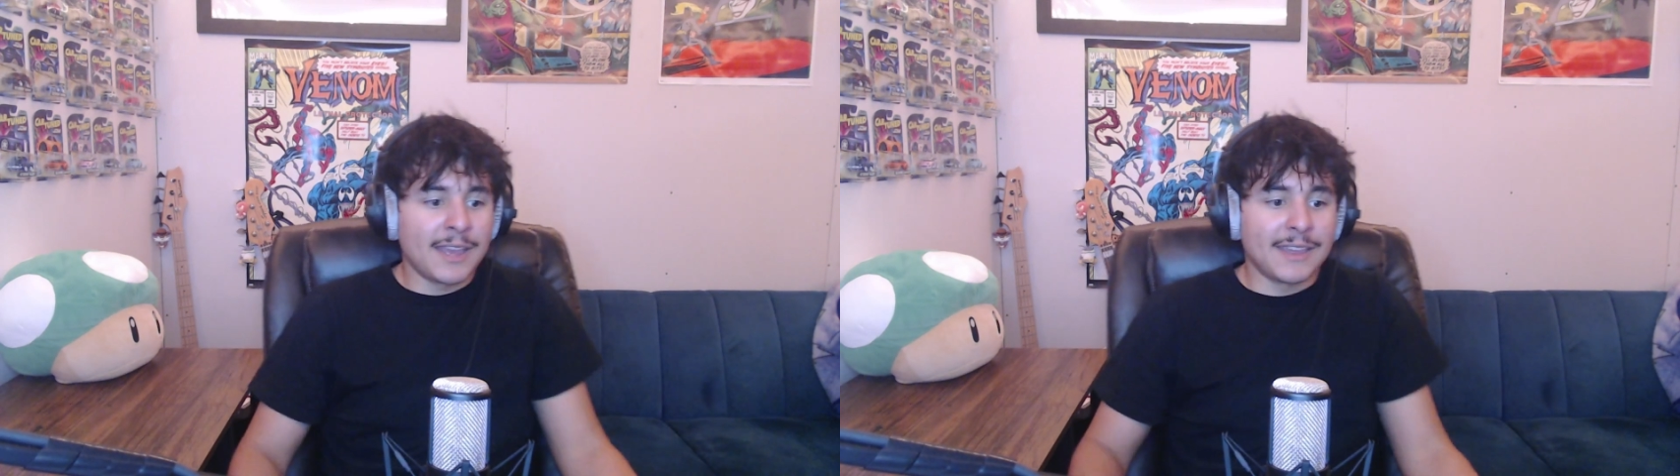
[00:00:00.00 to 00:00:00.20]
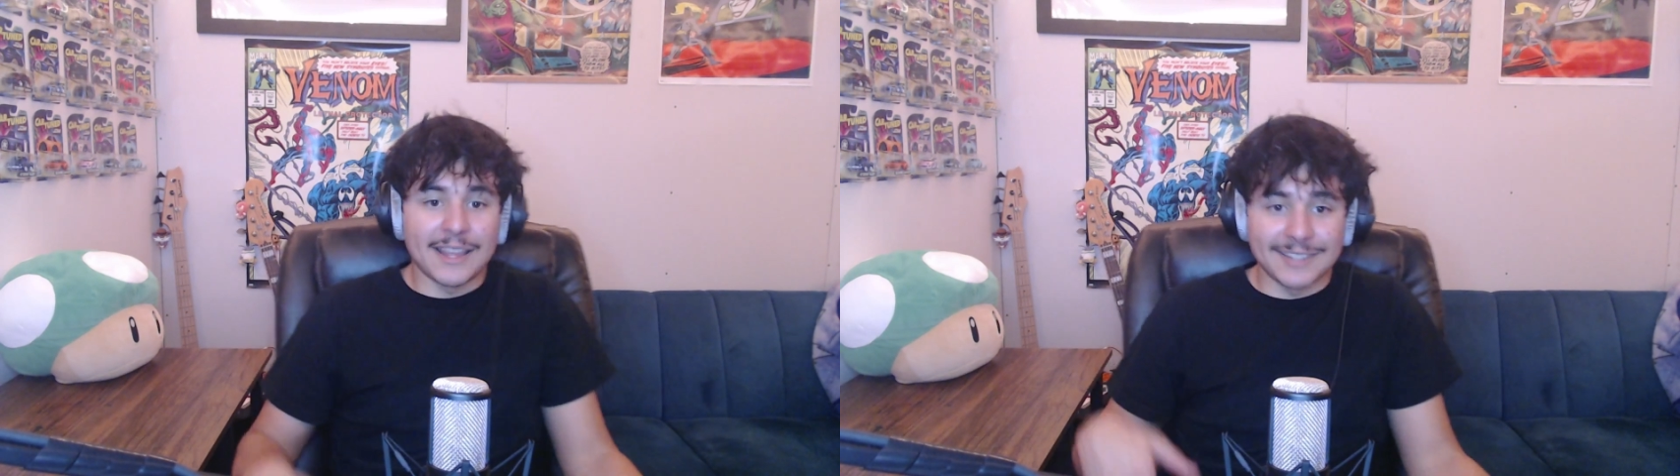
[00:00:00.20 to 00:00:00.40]

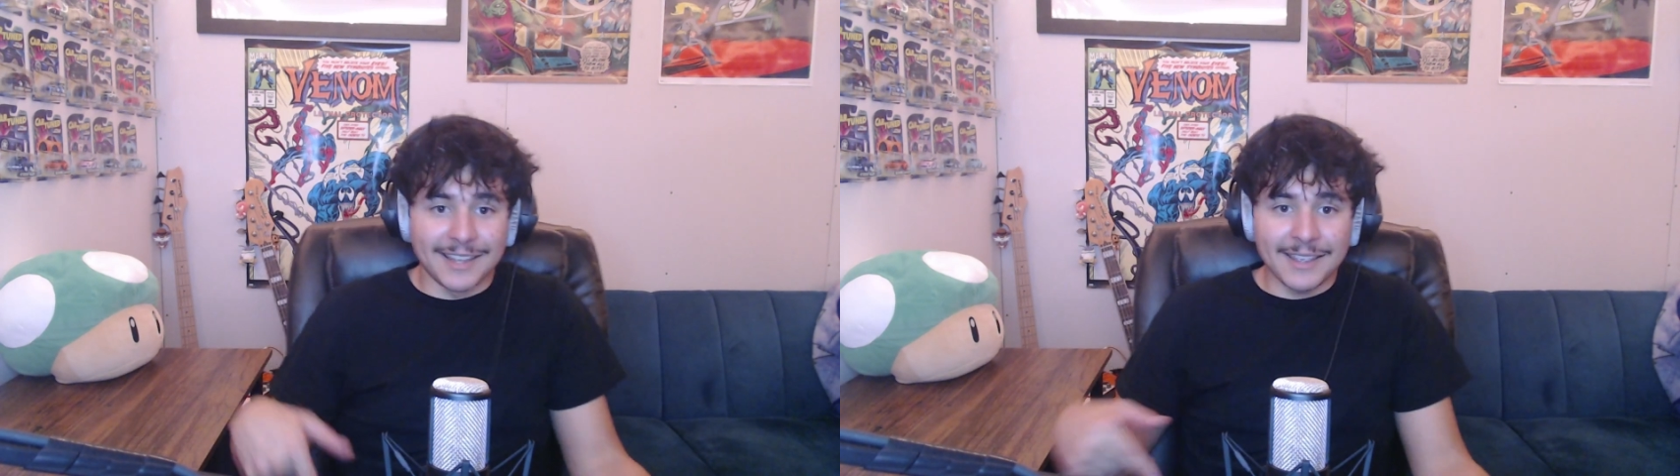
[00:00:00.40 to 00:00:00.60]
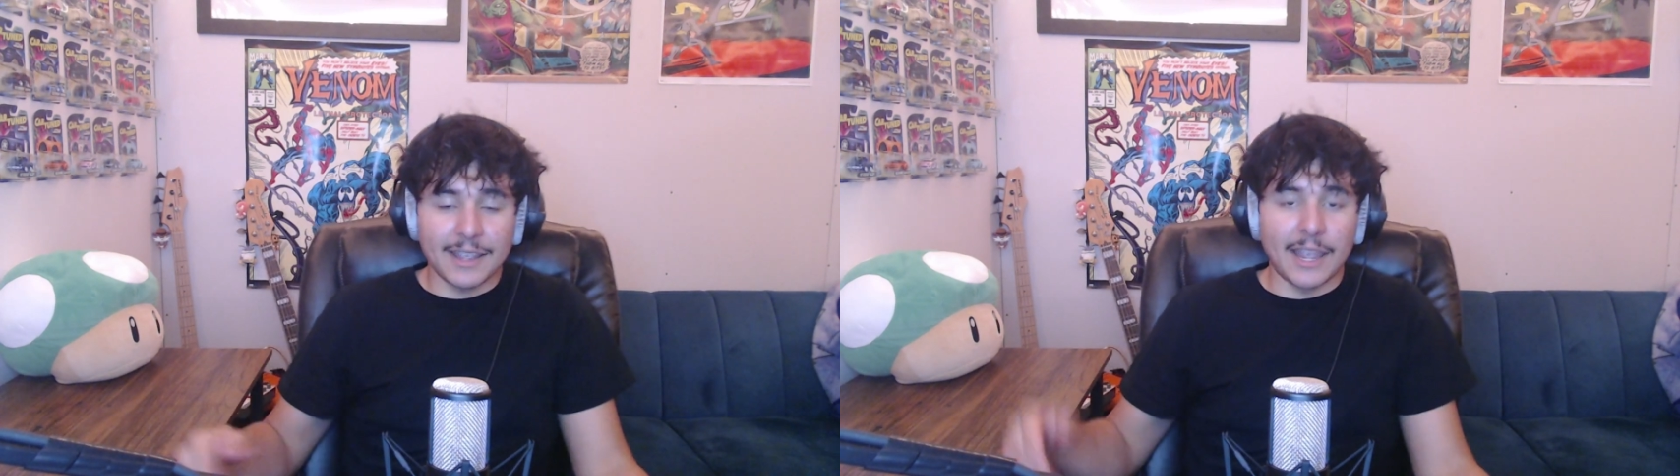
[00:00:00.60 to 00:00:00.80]
That's
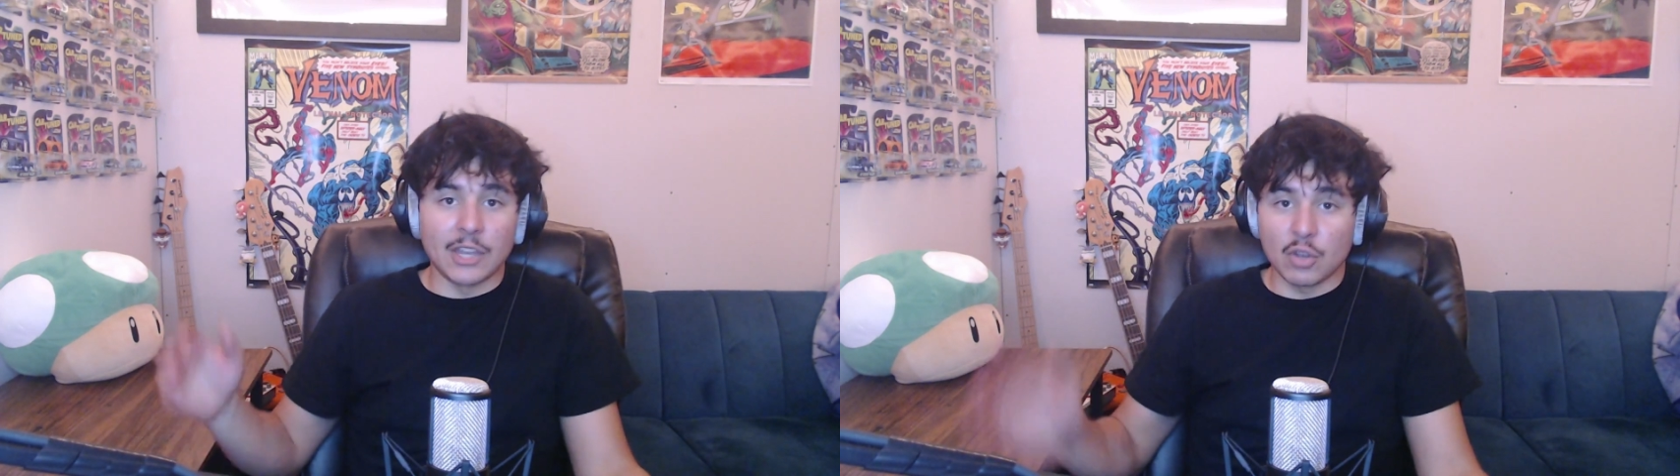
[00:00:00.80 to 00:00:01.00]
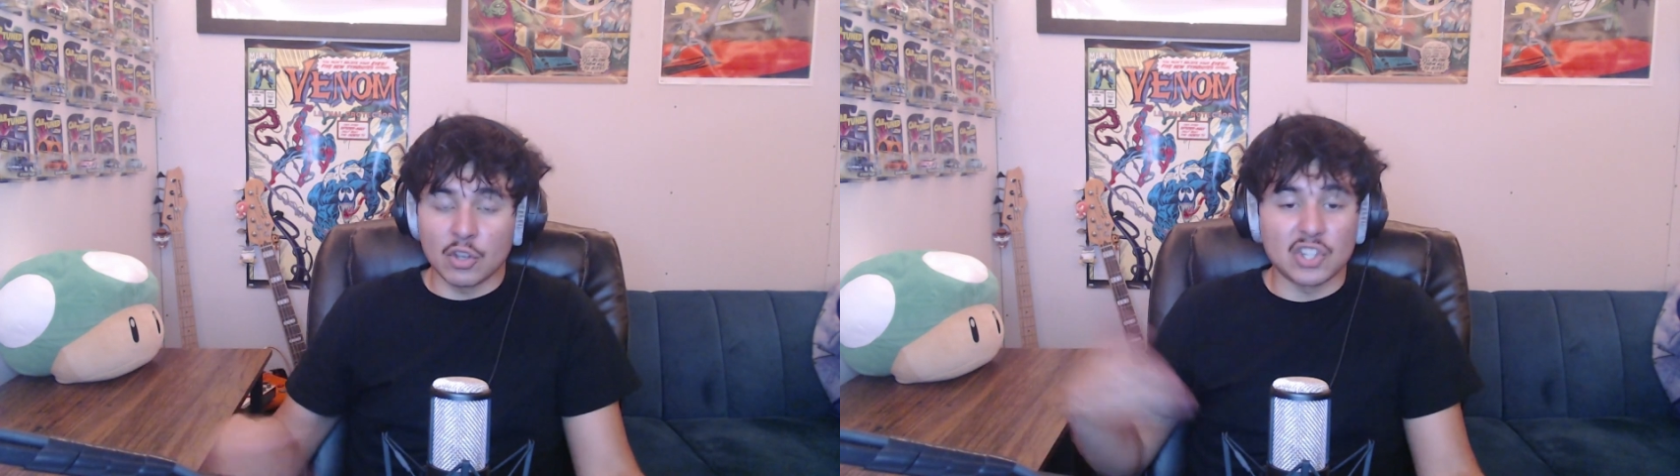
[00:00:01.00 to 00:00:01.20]
it,
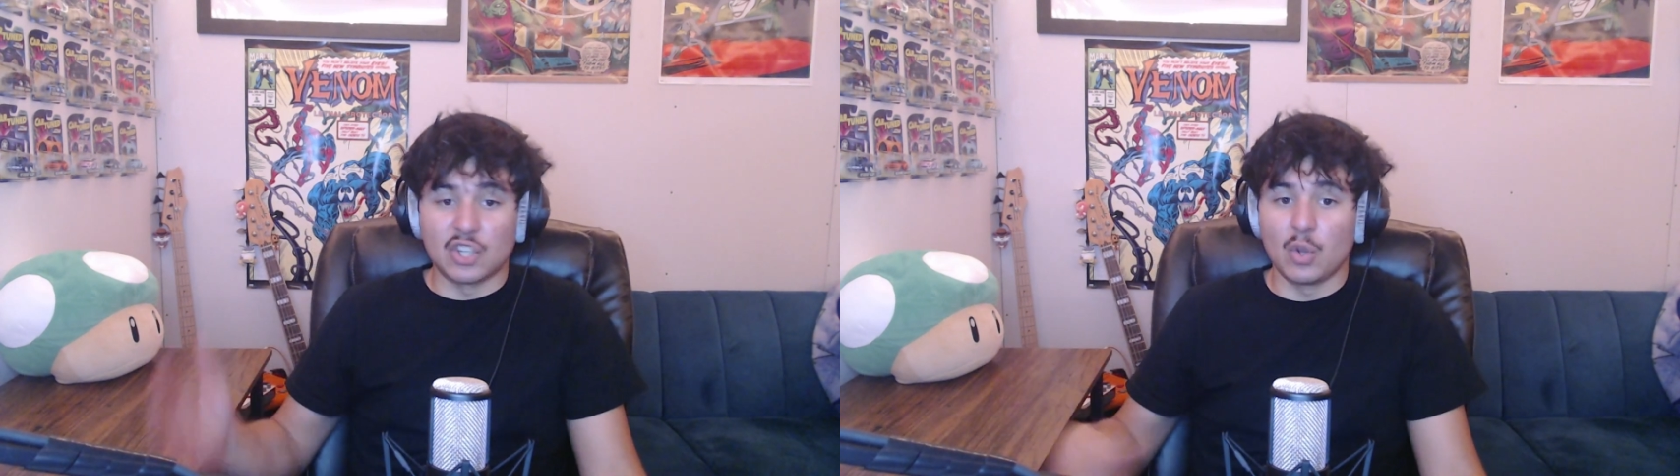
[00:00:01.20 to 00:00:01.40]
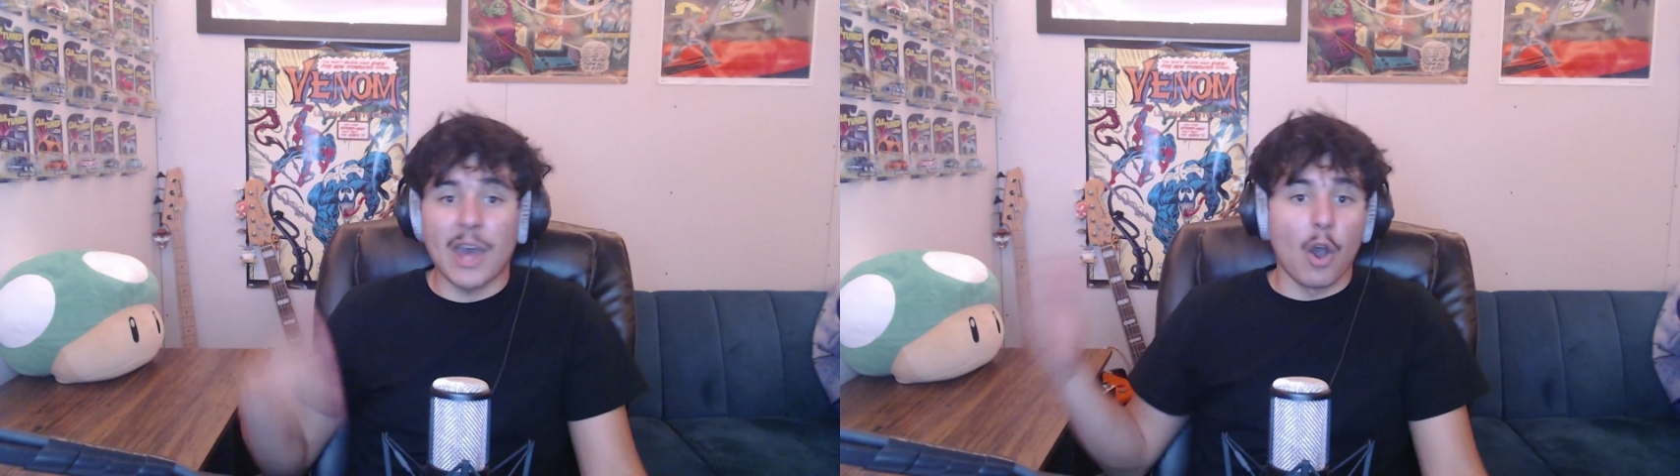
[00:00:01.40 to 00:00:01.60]
and you can just do that